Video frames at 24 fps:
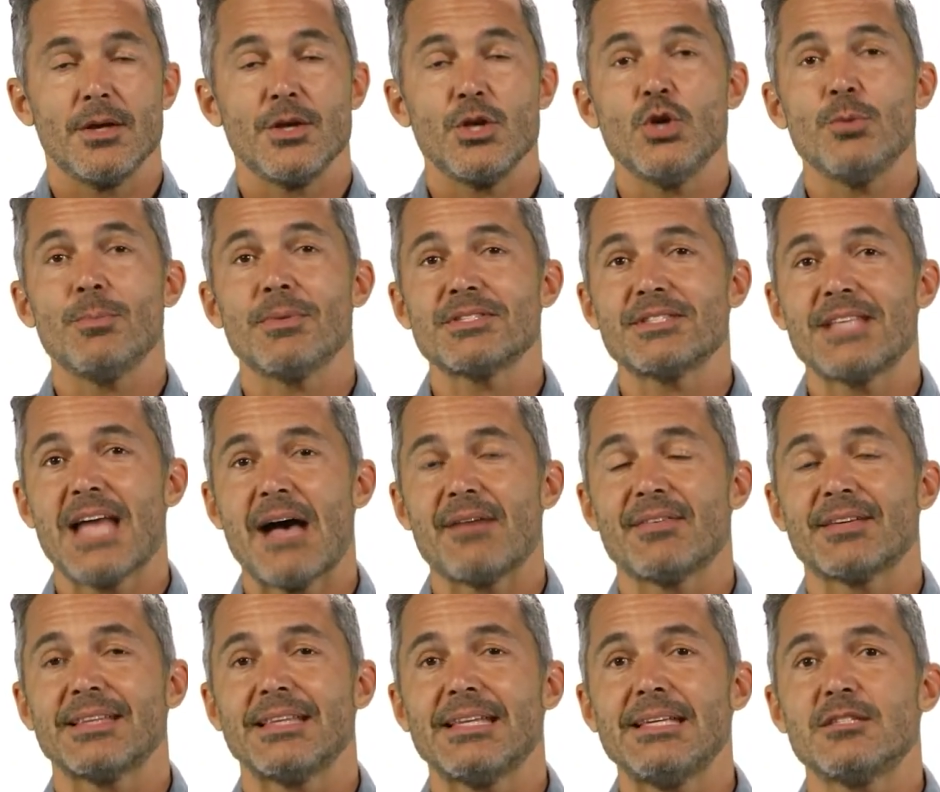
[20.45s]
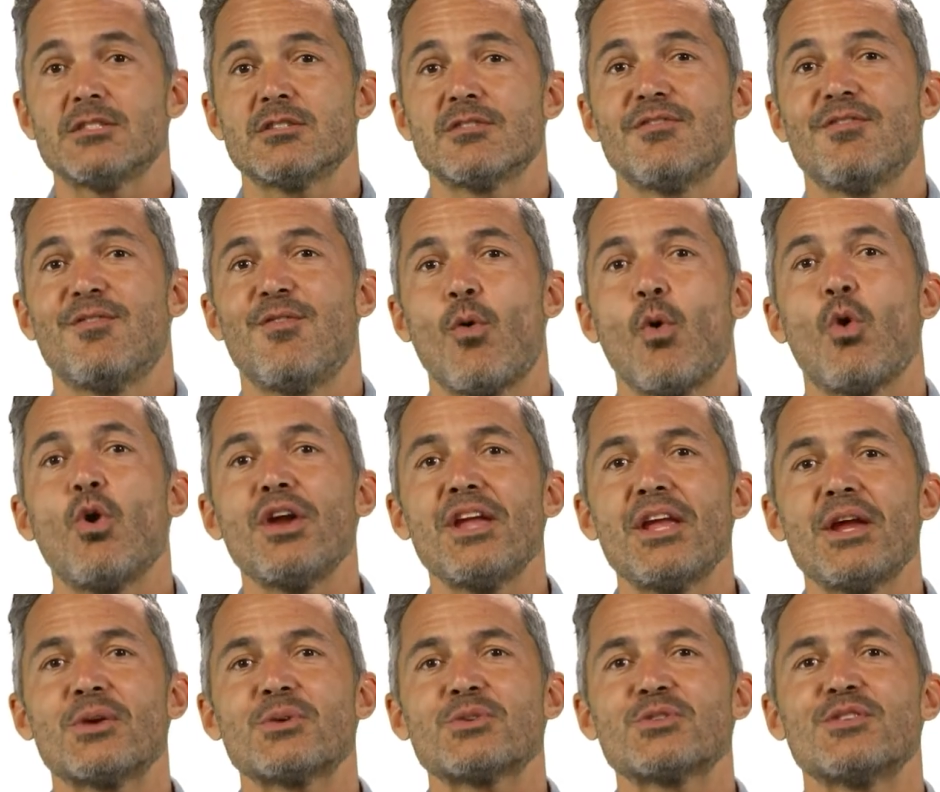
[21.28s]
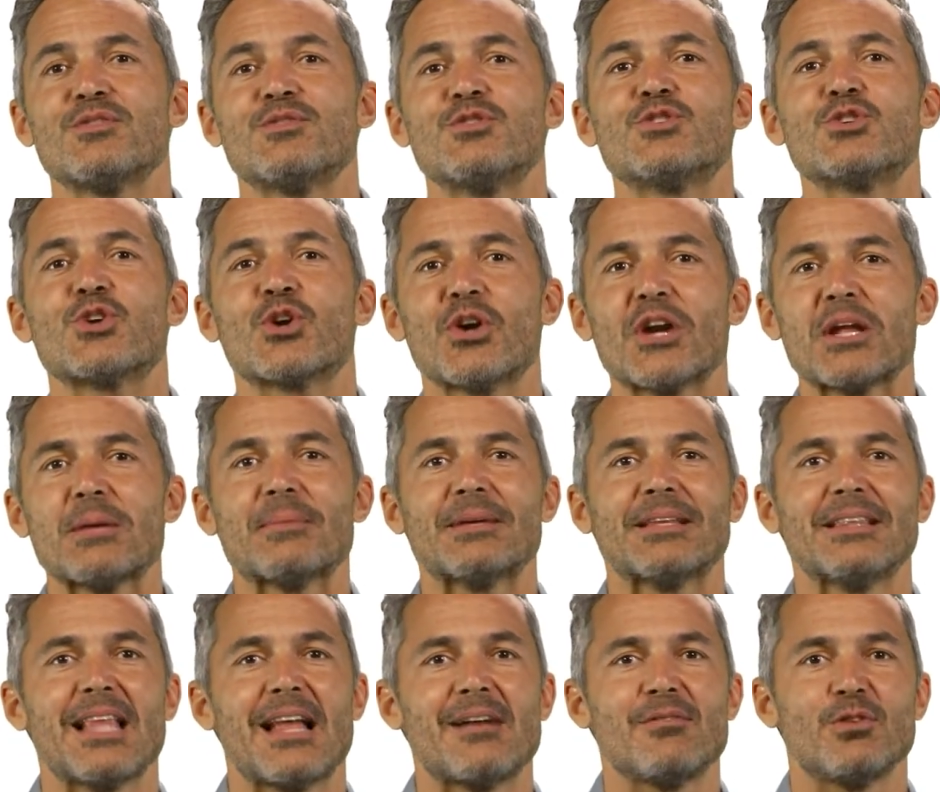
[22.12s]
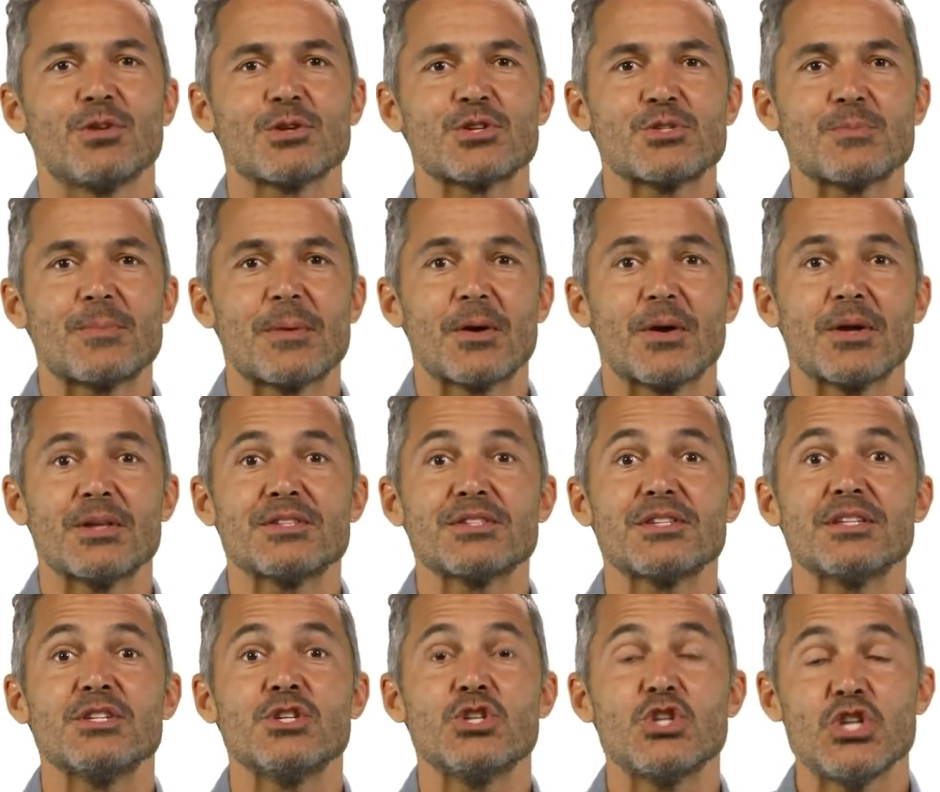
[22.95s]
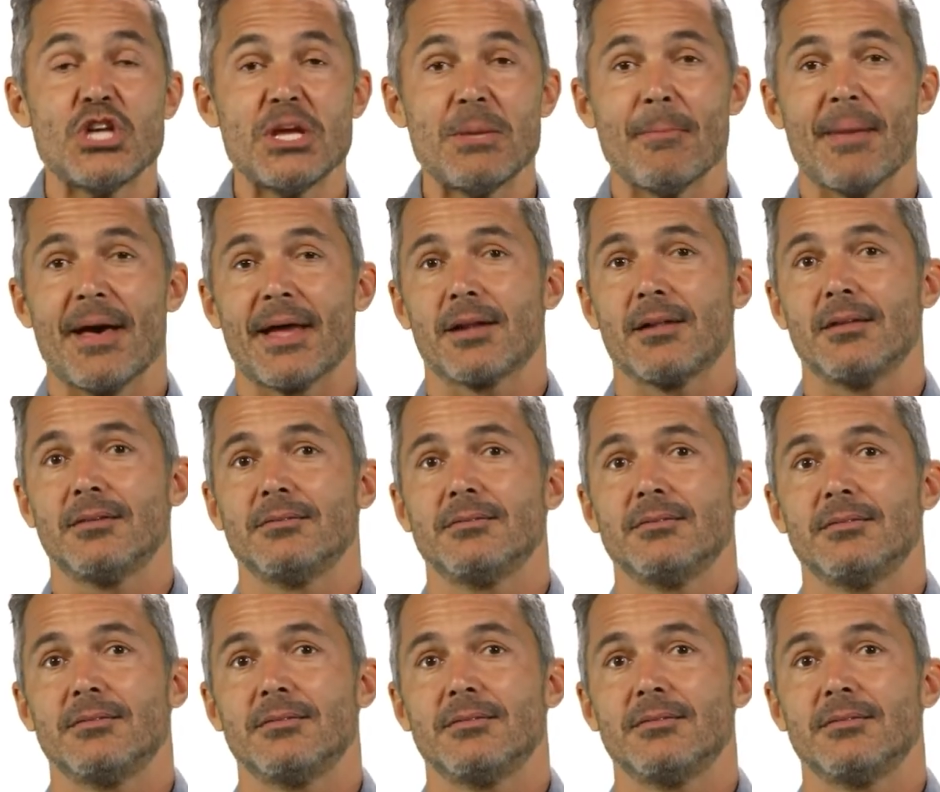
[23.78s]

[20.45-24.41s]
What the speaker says: You must have at least 4 years of journeyman level experience in sheet metal.